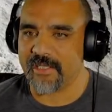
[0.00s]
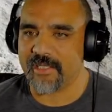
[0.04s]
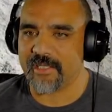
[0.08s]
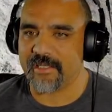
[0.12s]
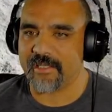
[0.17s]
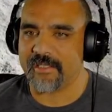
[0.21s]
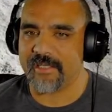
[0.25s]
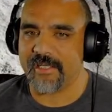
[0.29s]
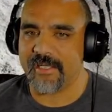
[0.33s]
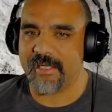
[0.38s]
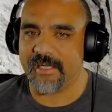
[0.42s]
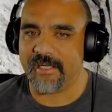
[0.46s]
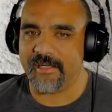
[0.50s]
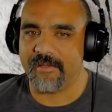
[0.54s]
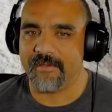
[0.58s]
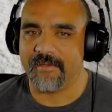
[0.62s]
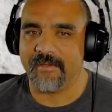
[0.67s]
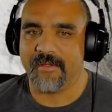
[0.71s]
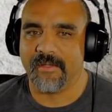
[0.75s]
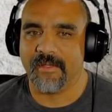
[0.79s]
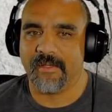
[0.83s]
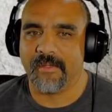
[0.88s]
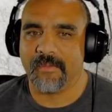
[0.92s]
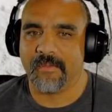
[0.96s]
clay
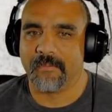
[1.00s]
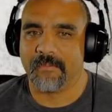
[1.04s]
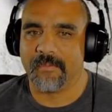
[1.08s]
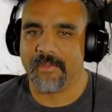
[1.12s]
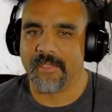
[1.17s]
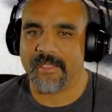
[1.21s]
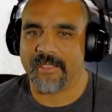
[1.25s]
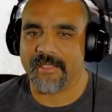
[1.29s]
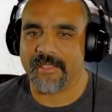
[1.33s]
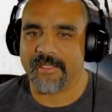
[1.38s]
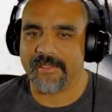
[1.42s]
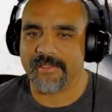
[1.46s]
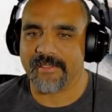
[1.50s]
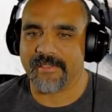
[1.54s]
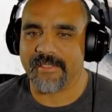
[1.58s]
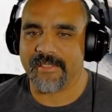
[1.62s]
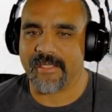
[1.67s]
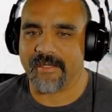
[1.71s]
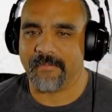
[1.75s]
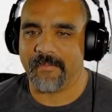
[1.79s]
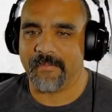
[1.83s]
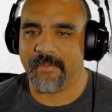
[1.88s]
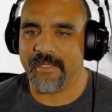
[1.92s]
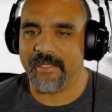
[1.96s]
because
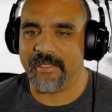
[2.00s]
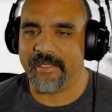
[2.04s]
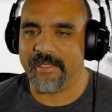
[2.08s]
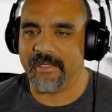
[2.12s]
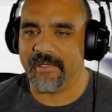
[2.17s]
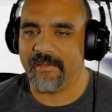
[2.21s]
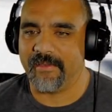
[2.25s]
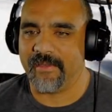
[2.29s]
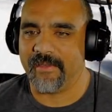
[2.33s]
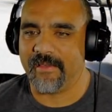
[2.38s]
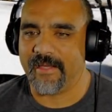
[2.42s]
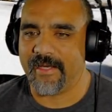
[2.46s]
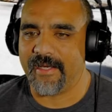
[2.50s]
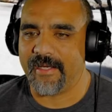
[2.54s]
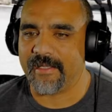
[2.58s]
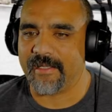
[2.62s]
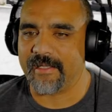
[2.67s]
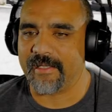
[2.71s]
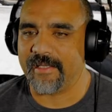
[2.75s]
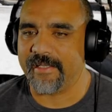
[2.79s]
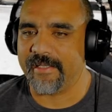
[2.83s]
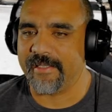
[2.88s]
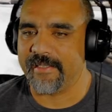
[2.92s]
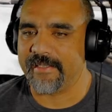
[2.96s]
I'm gonna need a lot of
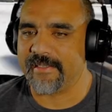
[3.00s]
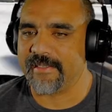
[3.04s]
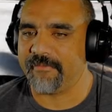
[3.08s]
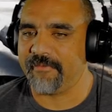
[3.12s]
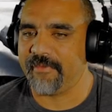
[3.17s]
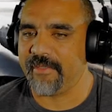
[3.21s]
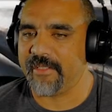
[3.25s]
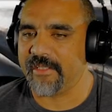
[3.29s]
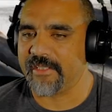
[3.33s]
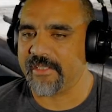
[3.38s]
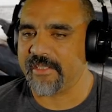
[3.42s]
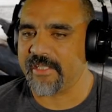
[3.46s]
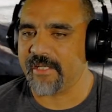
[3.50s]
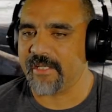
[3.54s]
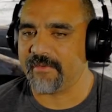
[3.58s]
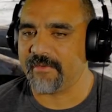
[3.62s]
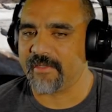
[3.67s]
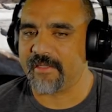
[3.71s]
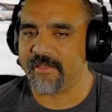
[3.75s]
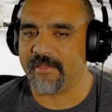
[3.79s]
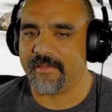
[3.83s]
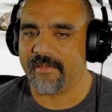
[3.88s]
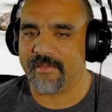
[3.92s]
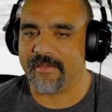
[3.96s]
clay to finish out
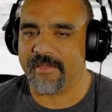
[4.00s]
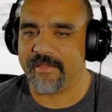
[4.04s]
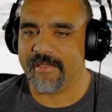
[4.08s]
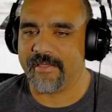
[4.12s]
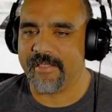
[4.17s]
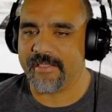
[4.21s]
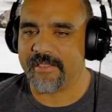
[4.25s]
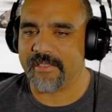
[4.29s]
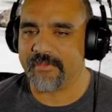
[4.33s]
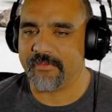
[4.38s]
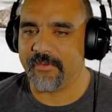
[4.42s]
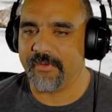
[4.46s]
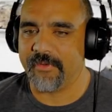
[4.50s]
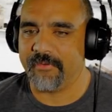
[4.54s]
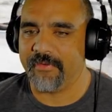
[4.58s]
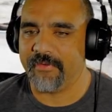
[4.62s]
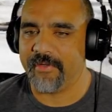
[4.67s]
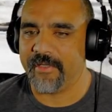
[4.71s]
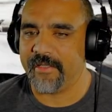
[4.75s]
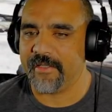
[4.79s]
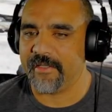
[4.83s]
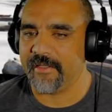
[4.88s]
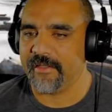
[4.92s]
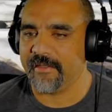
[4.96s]
this roof
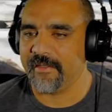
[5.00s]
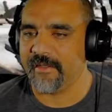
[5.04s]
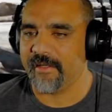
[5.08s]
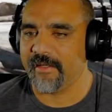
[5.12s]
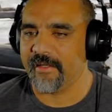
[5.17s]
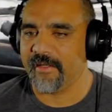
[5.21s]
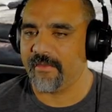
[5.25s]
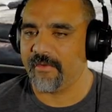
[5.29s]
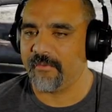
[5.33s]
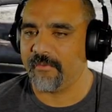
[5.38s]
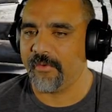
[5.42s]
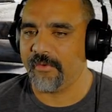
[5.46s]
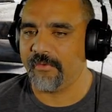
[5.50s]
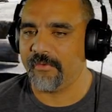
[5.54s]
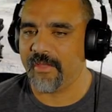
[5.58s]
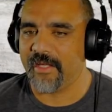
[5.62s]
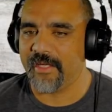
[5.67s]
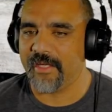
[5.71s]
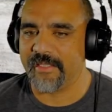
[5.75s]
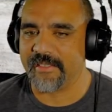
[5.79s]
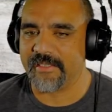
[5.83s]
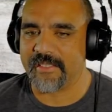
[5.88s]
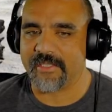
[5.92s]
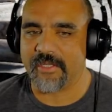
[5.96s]
here and the roof
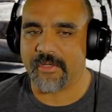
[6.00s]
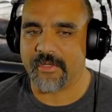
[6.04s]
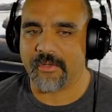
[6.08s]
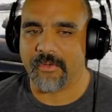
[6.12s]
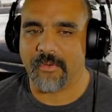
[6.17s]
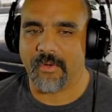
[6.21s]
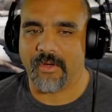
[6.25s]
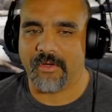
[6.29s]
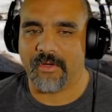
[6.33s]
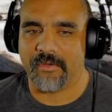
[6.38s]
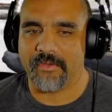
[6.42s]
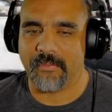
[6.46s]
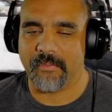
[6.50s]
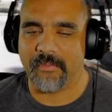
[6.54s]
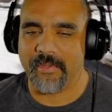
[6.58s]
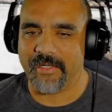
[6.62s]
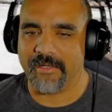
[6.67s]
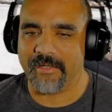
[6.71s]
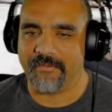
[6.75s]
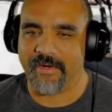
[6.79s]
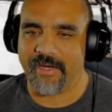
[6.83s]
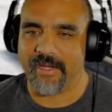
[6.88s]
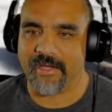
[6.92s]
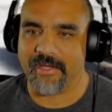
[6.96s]
line to go all the way
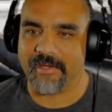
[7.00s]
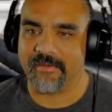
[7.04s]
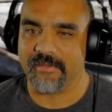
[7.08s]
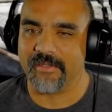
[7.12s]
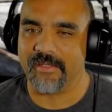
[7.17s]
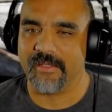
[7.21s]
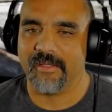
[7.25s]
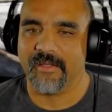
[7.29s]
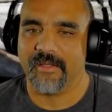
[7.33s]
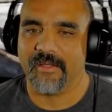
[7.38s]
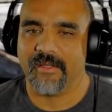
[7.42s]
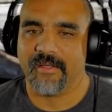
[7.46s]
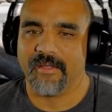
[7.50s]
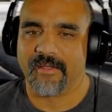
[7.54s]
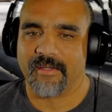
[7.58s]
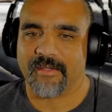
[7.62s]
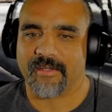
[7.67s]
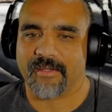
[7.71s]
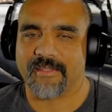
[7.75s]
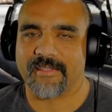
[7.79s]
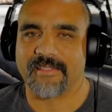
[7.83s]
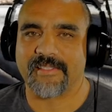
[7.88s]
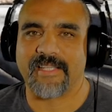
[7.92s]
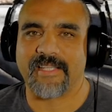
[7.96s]
around,
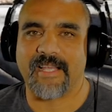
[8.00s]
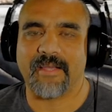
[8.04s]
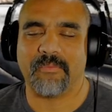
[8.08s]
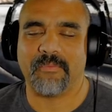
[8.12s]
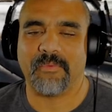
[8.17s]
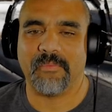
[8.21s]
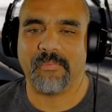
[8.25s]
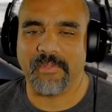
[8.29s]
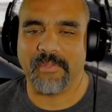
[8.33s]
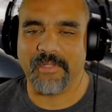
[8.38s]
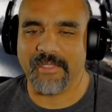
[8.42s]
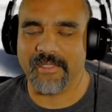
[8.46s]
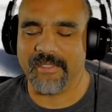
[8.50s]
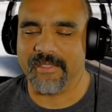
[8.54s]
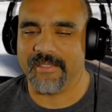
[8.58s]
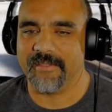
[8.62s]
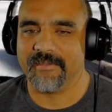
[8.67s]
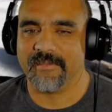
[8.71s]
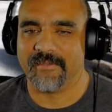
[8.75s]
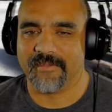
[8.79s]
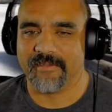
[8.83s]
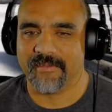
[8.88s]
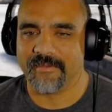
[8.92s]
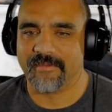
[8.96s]
because that would be
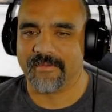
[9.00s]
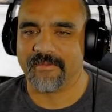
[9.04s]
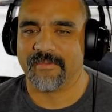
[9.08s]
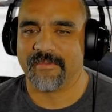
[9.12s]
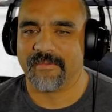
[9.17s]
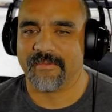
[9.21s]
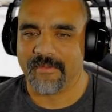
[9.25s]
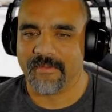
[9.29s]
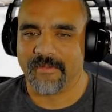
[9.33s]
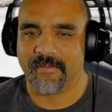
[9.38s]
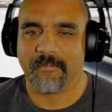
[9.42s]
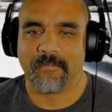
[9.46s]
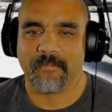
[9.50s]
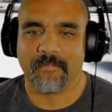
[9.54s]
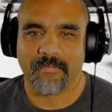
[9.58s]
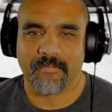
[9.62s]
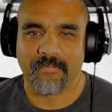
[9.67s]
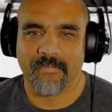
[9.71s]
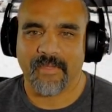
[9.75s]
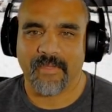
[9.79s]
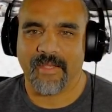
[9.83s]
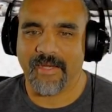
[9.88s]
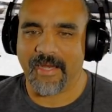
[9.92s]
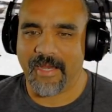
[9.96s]

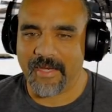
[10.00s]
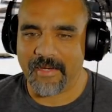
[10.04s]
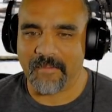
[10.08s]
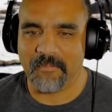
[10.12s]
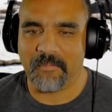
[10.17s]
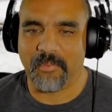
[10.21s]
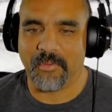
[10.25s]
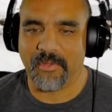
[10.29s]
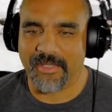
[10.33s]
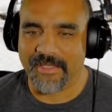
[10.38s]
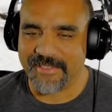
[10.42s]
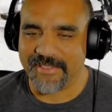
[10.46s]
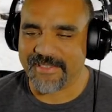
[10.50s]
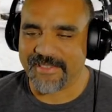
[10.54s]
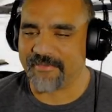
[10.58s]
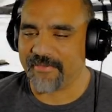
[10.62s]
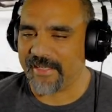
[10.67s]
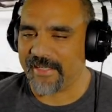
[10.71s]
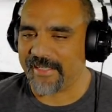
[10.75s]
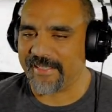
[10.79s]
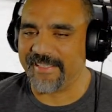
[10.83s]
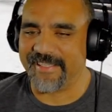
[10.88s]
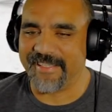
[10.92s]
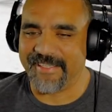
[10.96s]
an A plus if
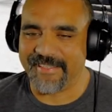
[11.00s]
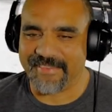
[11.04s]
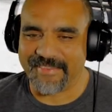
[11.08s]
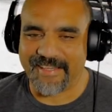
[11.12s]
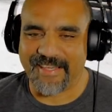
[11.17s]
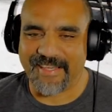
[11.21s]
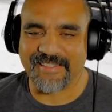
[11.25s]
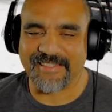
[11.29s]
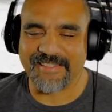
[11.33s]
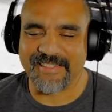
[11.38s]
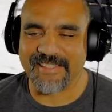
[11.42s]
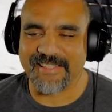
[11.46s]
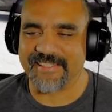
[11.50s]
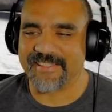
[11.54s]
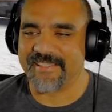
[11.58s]
I can get that done